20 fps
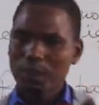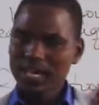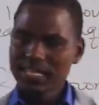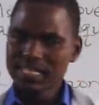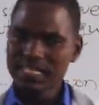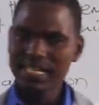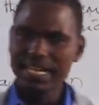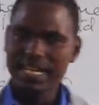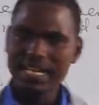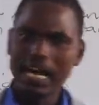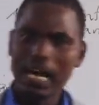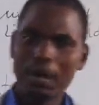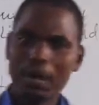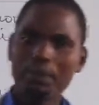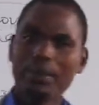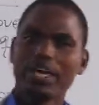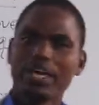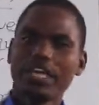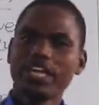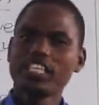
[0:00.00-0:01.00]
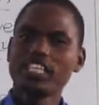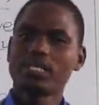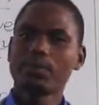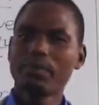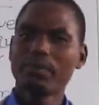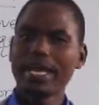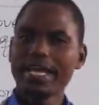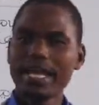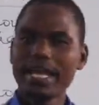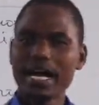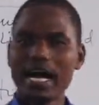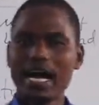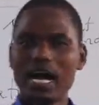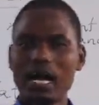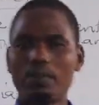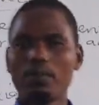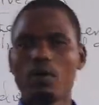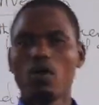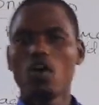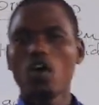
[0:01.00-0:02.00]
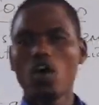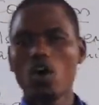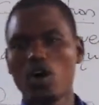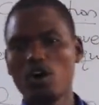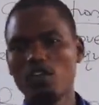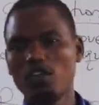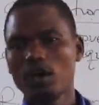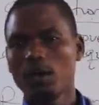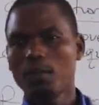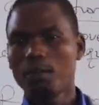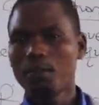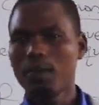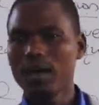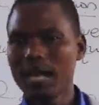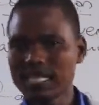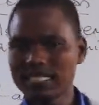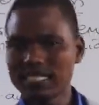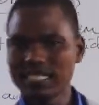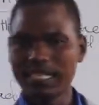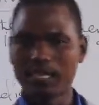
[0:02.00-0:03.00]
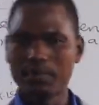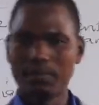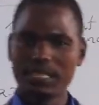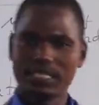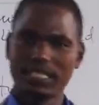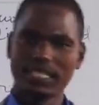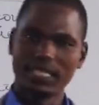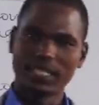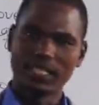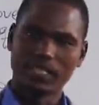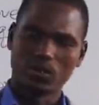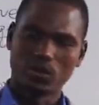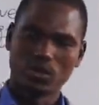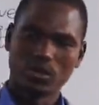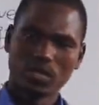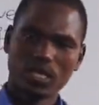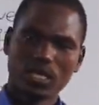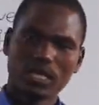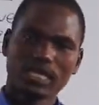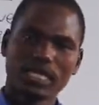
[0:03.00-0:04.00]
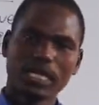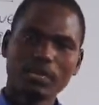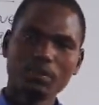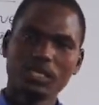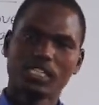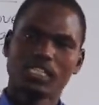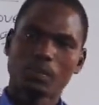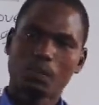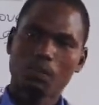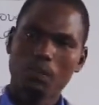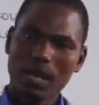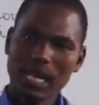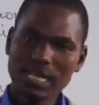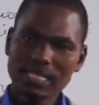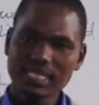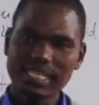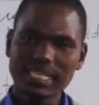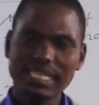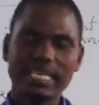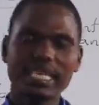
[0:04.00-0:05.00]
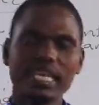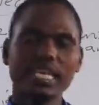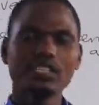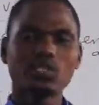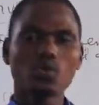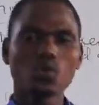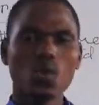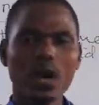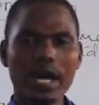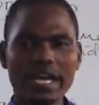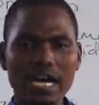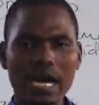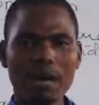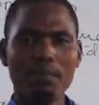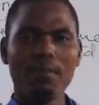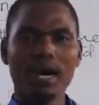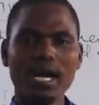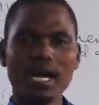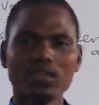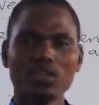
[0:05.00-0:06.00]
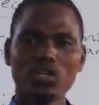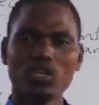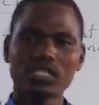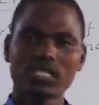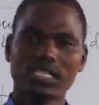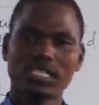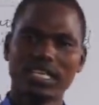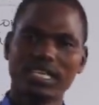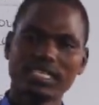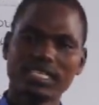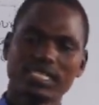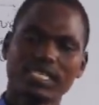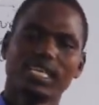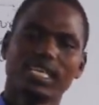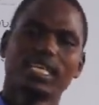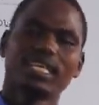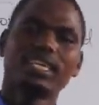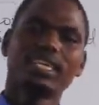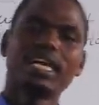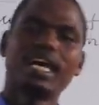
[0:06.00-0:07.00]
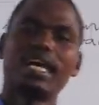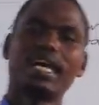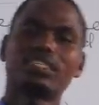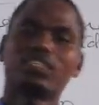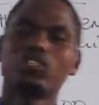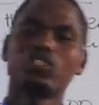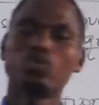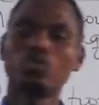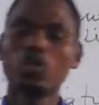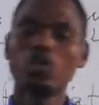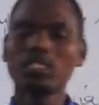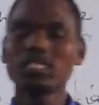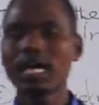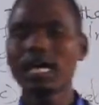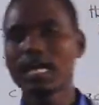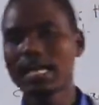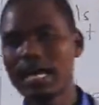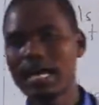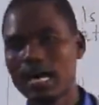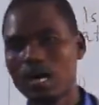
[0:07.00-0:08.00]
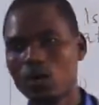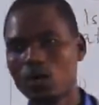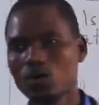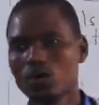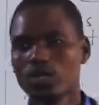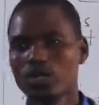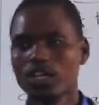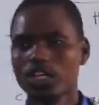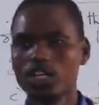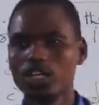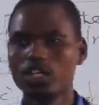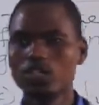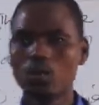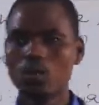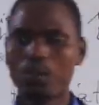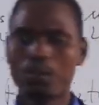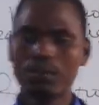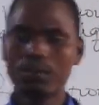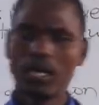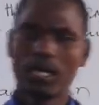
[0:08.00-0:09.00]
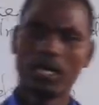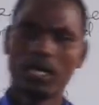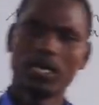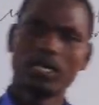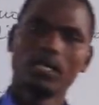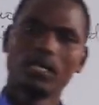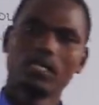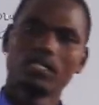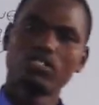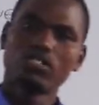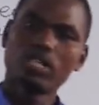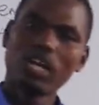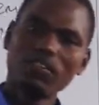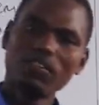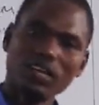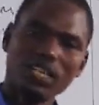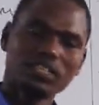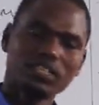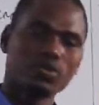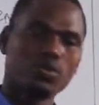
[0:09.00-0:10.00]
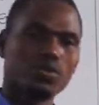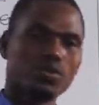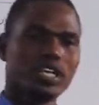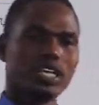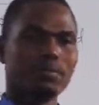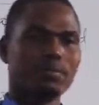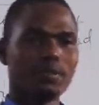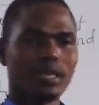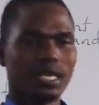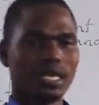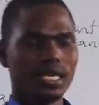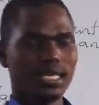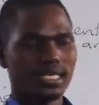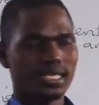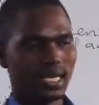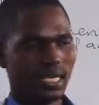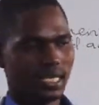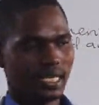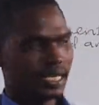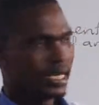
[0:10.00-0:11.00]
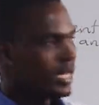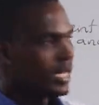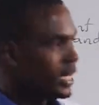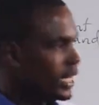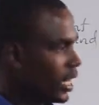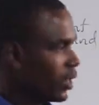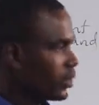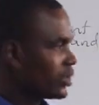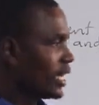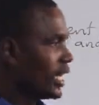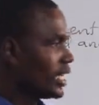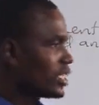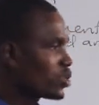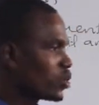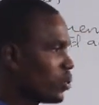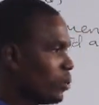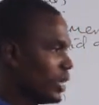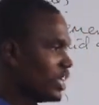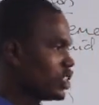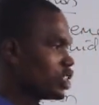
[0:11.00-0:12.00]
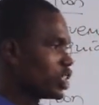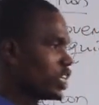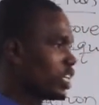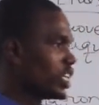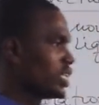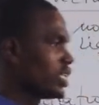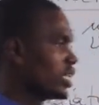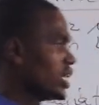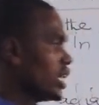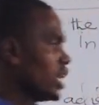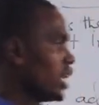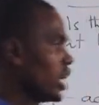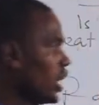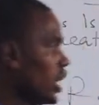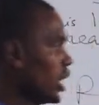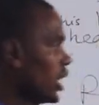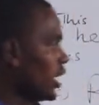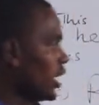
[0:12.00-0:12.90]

plastic cup is made up of plastic material. That means plastic is one among those things that do not allow it to travel through them easily. Now, just to mention